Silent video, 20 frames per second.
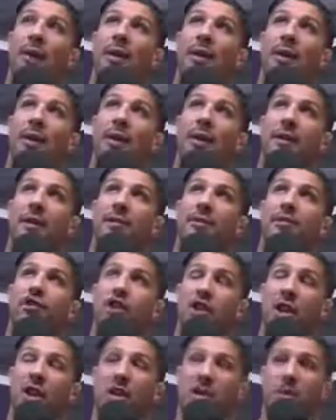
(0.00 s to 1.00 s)

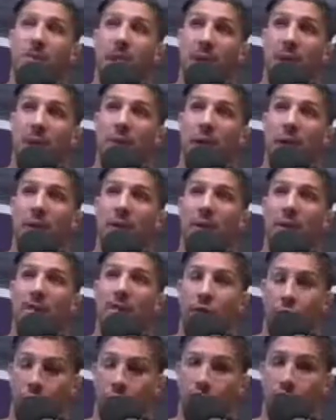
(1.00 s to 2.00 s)
GSP wins,
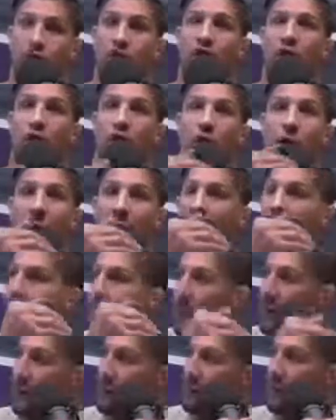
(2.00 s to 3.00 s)
for sure
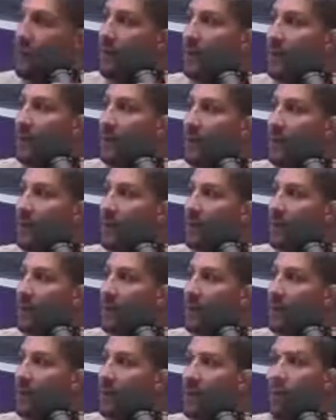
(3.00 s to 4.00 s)
Anderson Silva's the next
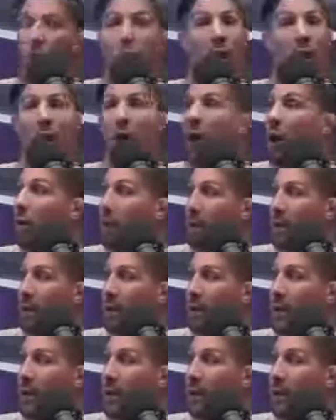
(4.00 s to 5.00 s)
title,
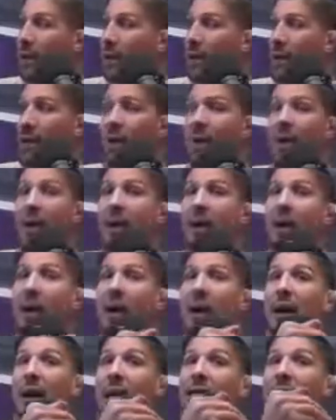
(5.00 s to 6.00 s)
100%.
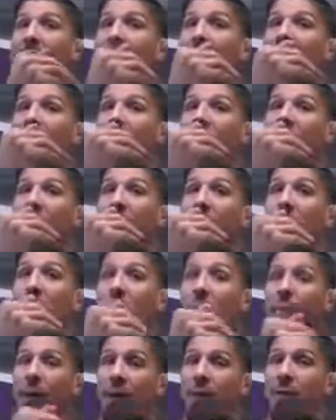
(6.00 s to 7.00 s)
If
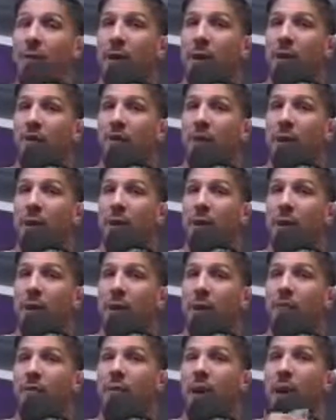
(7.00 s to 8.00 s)
Michael Bisping
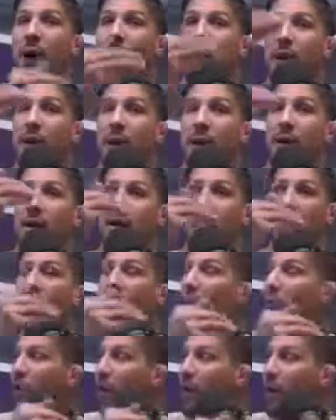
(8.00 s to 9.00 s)
wins, it's probably
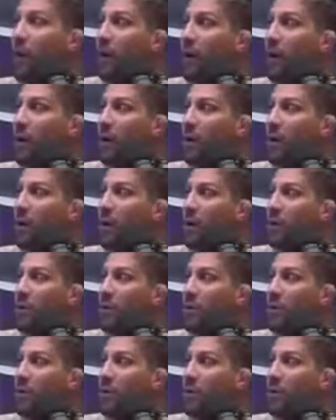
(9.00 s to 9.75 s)
Yoel Romero.